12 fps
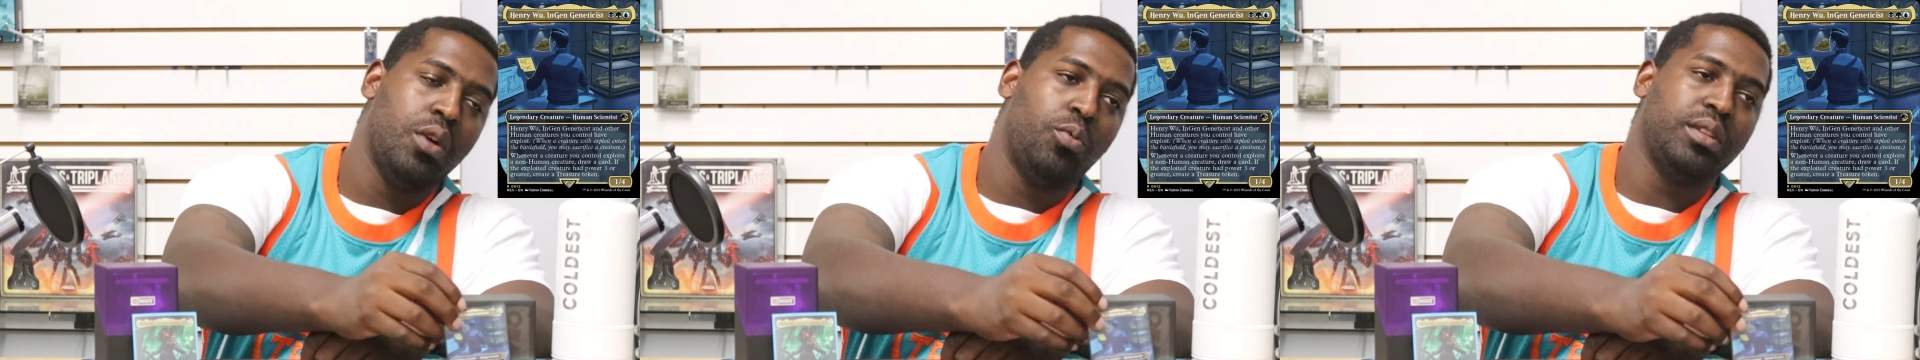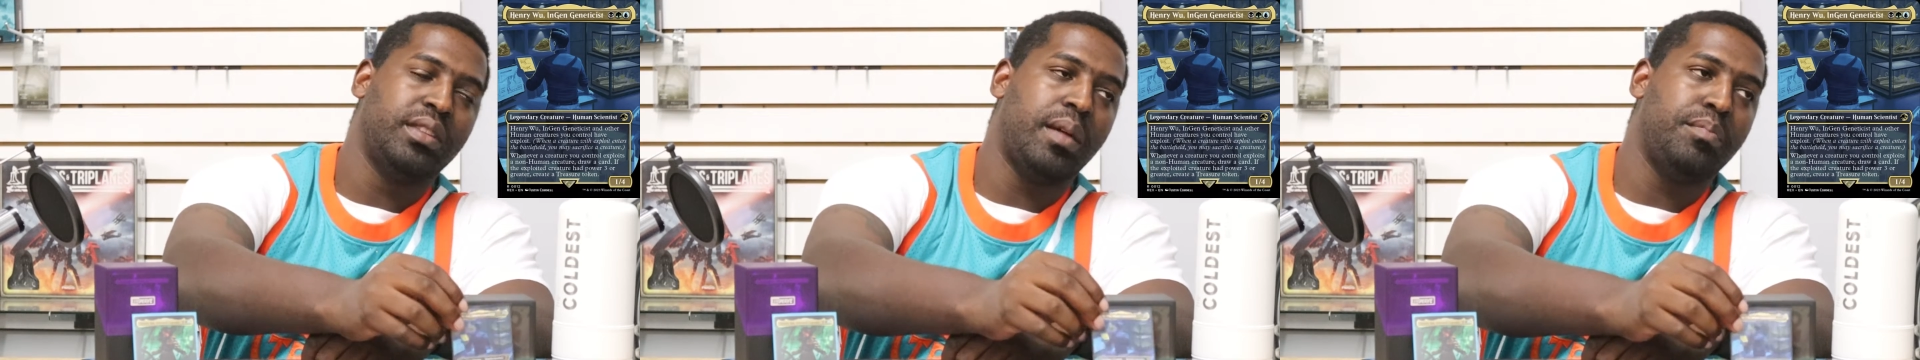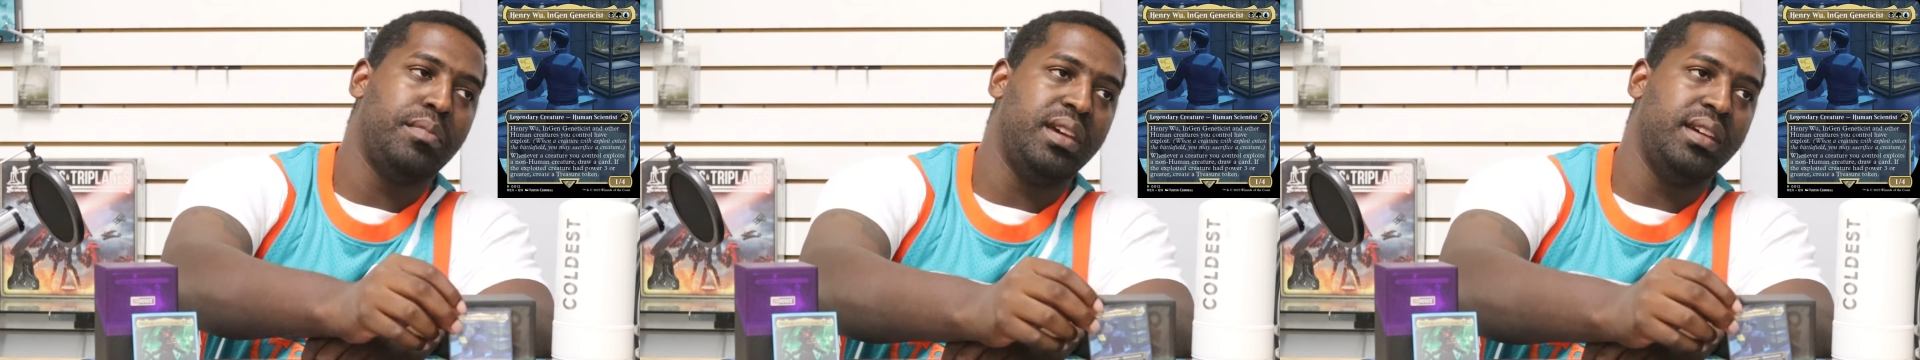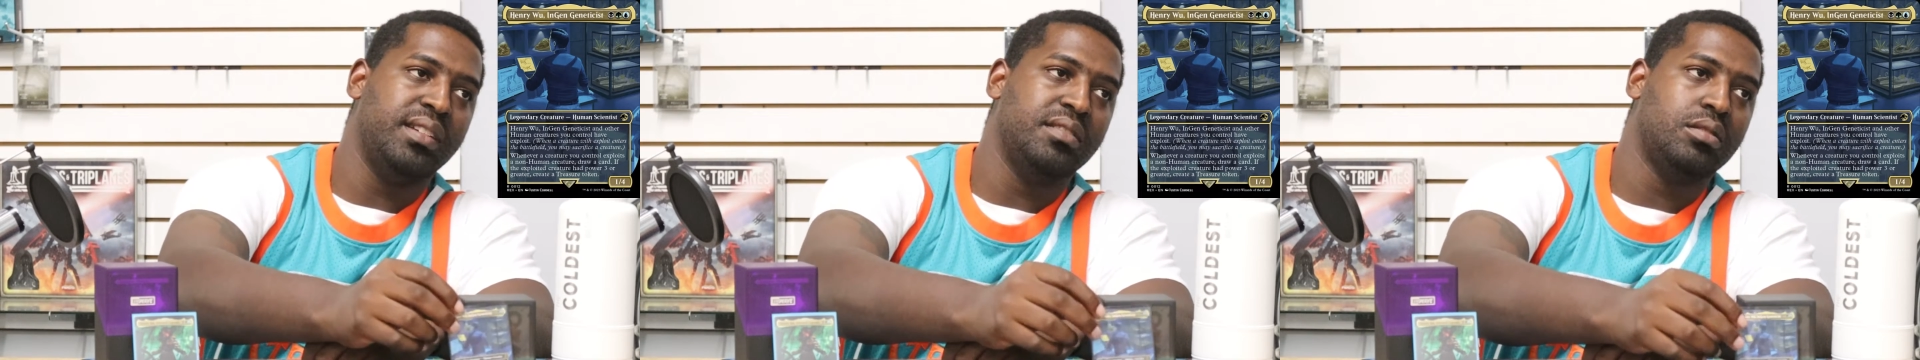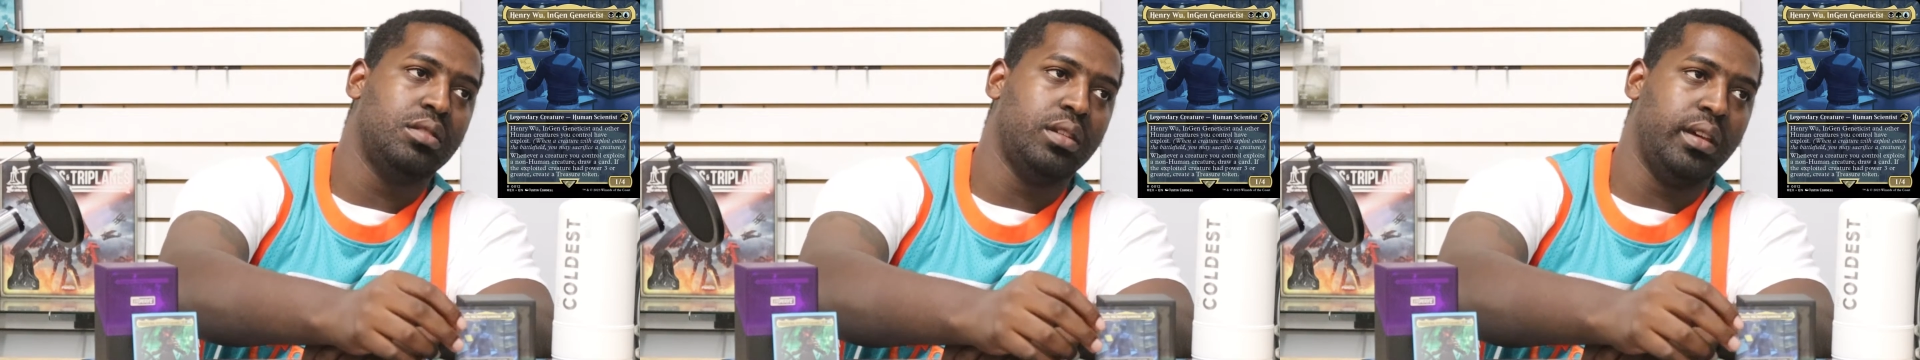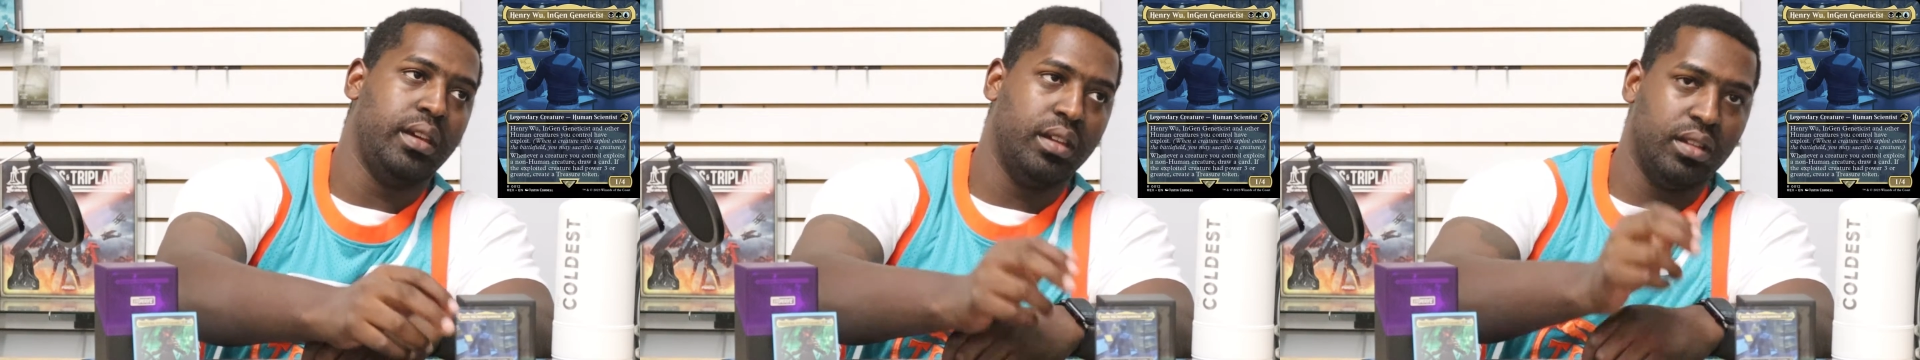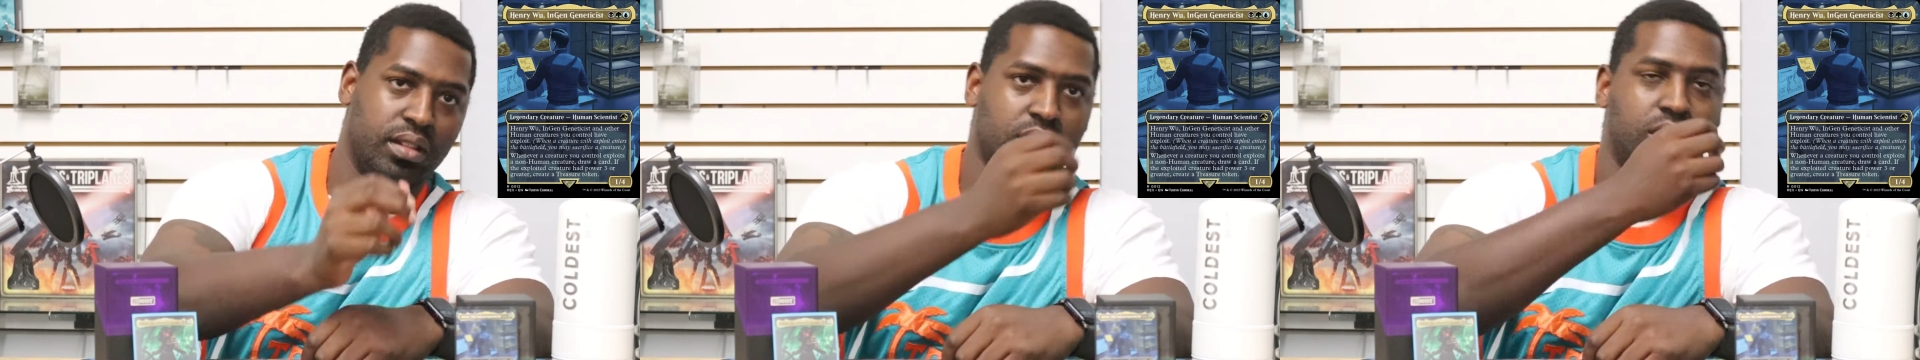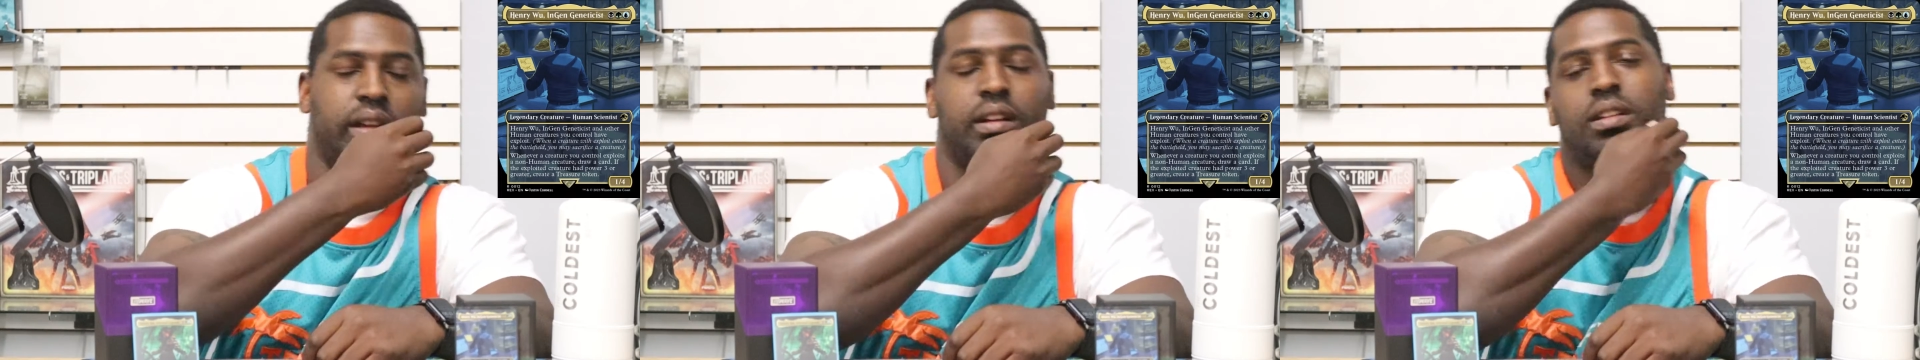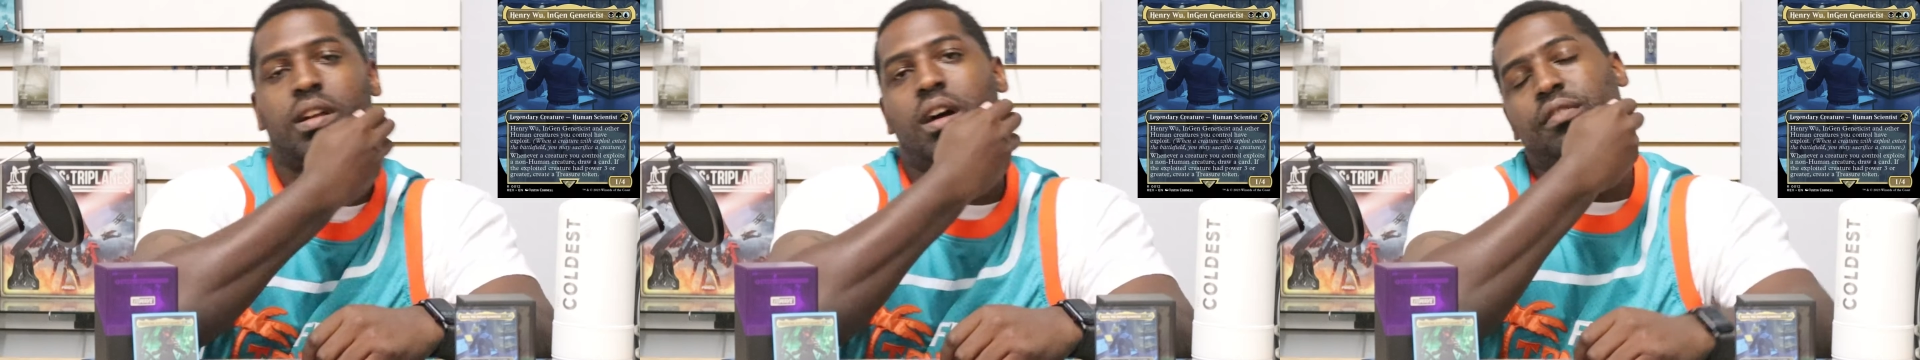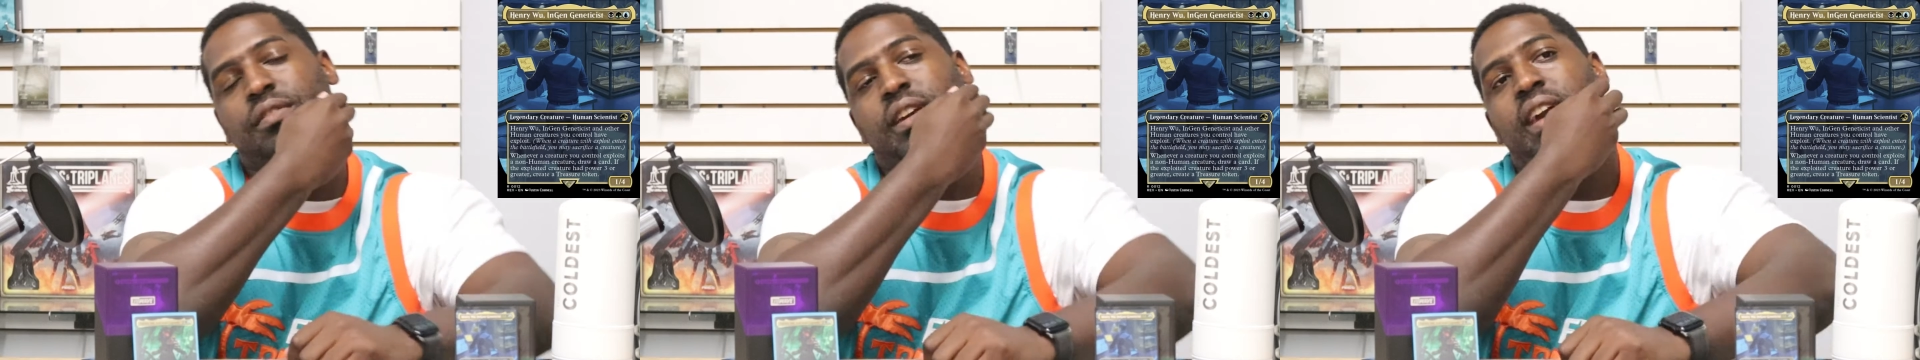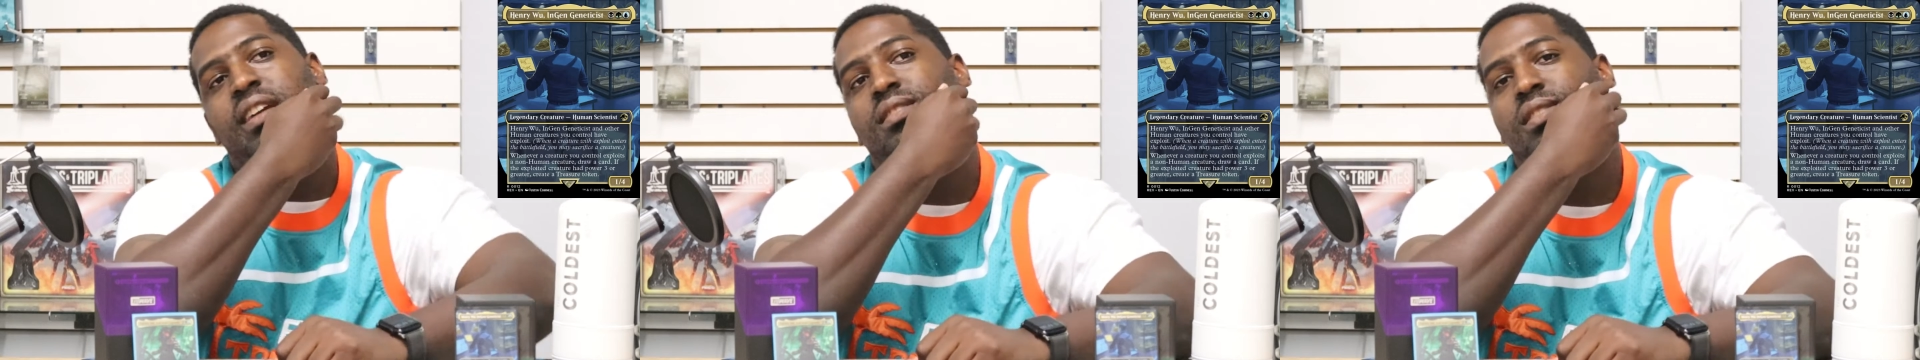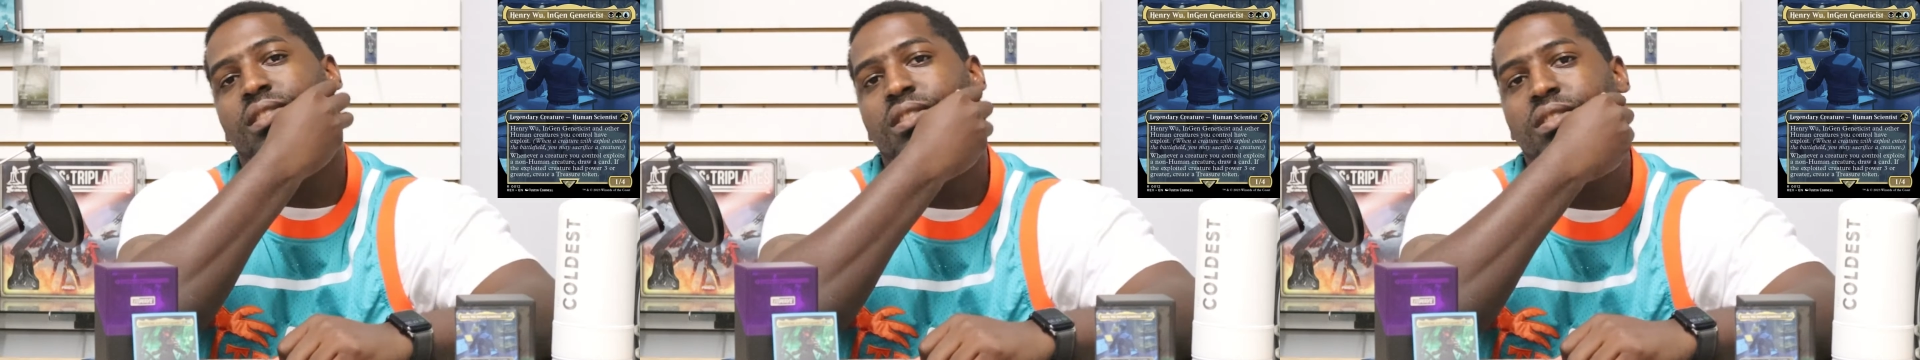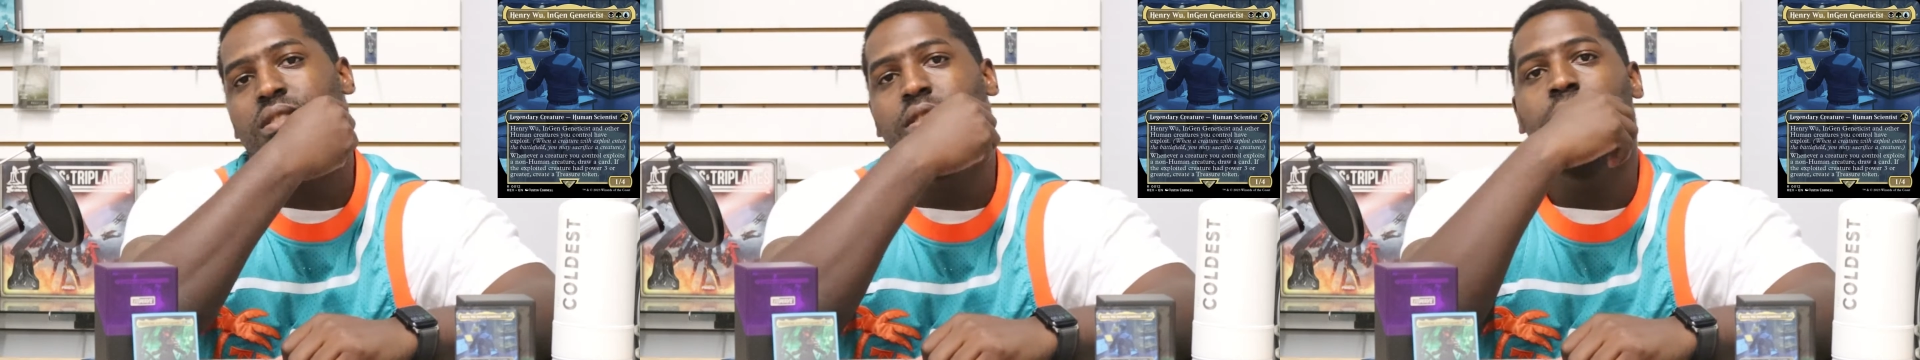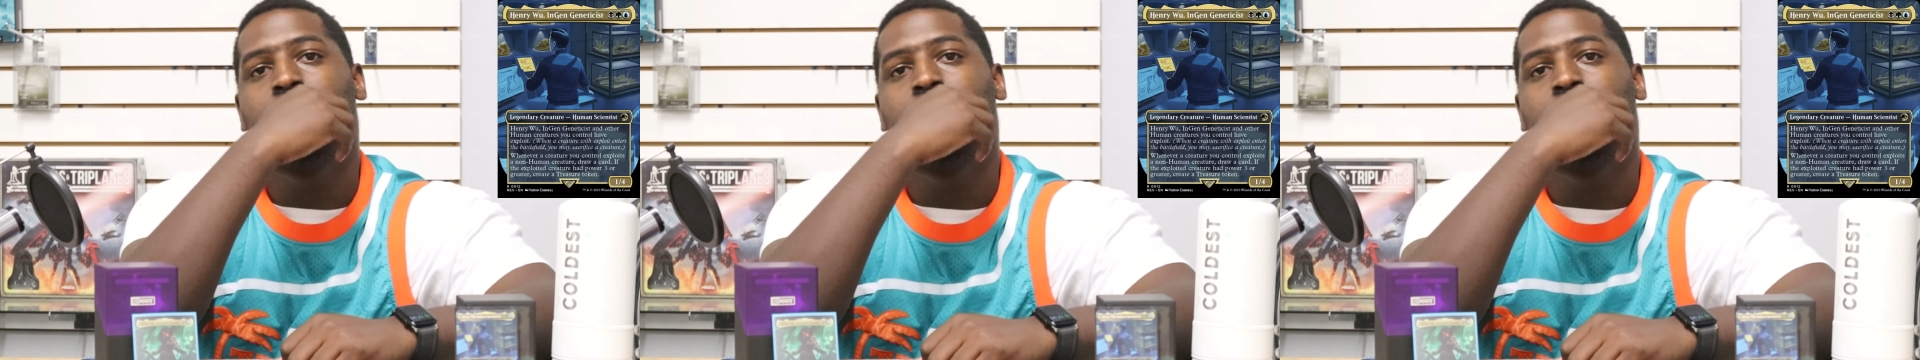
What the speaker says: what that means is in a lot of cases,